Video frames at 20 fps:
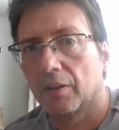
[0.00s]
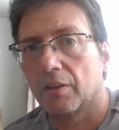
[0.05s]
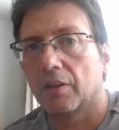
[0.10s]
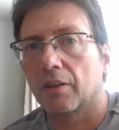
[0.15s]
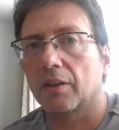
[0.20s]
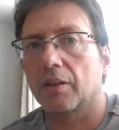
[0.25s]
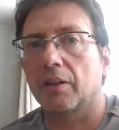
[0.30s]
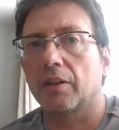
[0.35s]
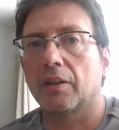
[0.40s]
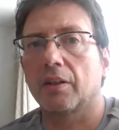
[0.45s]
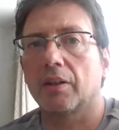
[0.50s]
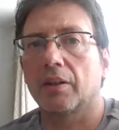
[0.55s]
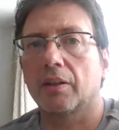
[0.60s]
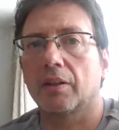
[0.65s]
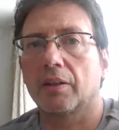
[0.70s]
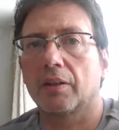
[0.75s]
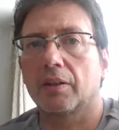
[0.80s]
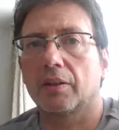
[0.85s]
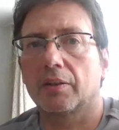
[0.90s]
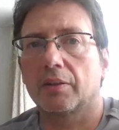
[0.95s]

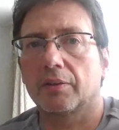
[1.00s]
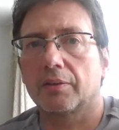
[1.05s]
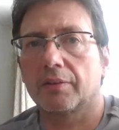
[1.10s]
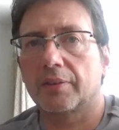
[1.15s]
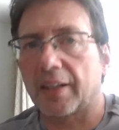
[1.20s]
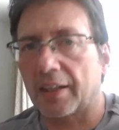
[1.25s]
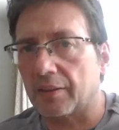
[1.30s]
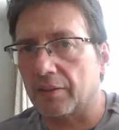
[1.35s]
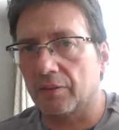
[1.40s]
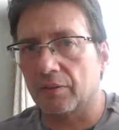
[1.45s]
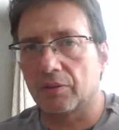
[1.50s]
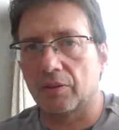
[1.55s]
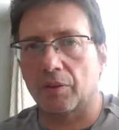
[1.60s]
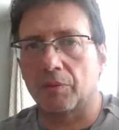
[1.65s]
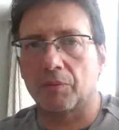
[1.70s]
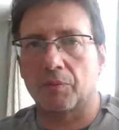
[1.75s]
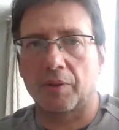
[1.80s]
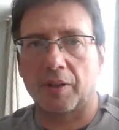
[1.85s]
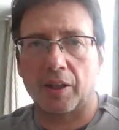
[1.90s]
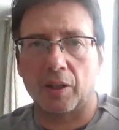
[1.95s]
then
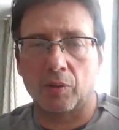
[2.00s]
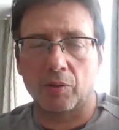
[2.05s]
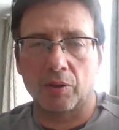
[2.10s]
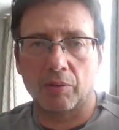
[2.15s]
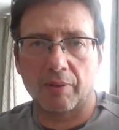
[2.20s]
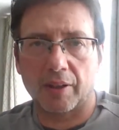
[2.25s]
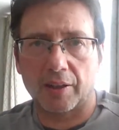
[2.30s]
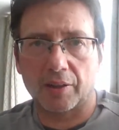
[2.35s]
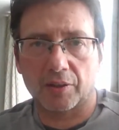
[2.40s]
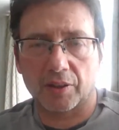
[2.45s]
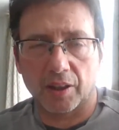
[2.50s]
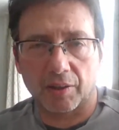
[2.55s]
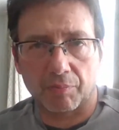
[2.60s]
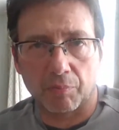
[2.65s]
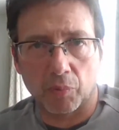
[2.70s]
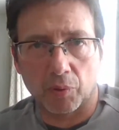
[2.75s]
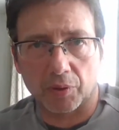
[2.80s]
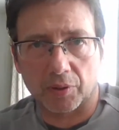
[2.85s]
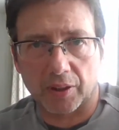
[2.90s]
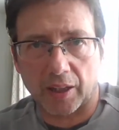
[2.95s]
the only way is you have
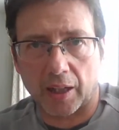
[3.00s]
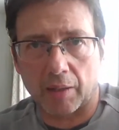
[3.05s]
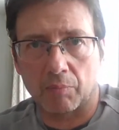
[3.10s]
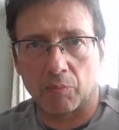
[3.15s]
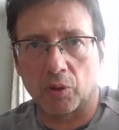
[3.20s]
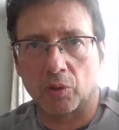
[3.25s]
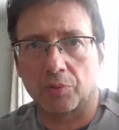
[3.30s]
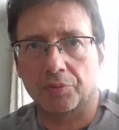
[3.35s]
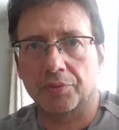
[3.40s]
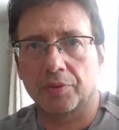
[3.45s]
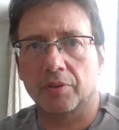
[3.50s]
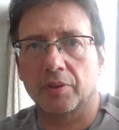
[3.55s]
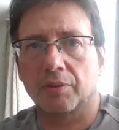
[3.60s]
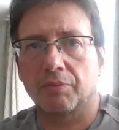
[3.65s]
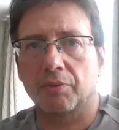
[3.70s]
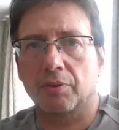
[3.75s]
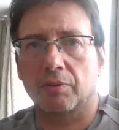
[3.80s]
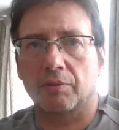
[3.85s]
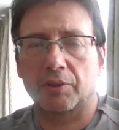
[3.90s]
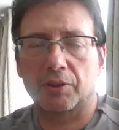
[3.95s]
more time often.
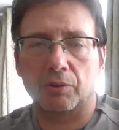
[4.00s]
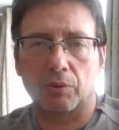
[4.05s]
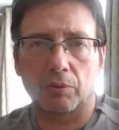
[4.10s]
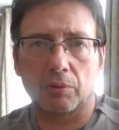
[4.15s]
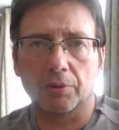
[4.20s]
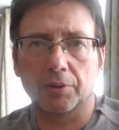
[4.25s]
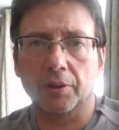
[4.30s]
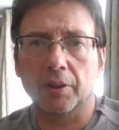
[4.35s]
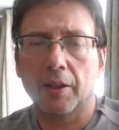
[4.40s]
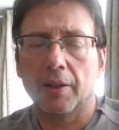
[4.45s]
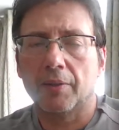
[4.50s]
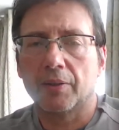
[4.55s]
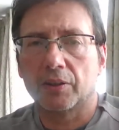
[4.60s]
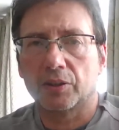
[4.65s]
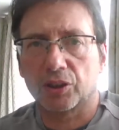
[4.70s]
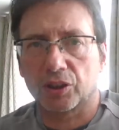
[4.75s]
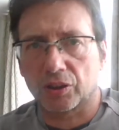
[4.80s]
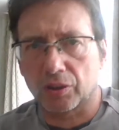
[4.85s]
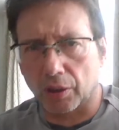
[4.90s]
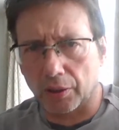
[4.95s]
If you're a bit older,
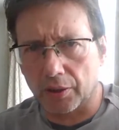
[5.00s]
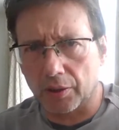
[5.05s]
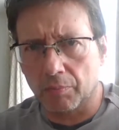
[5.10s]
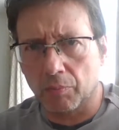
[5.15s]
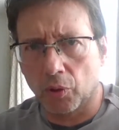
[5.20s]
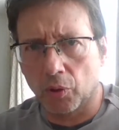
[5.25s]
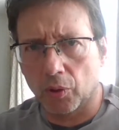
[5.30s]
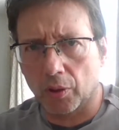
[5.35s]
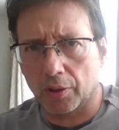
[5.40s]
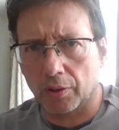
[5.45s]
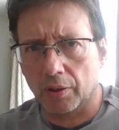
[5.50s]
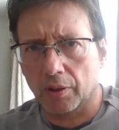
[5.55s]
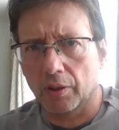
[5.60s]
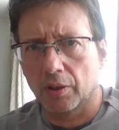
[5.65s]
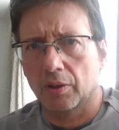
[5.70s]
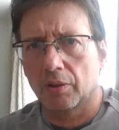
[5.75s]
study more.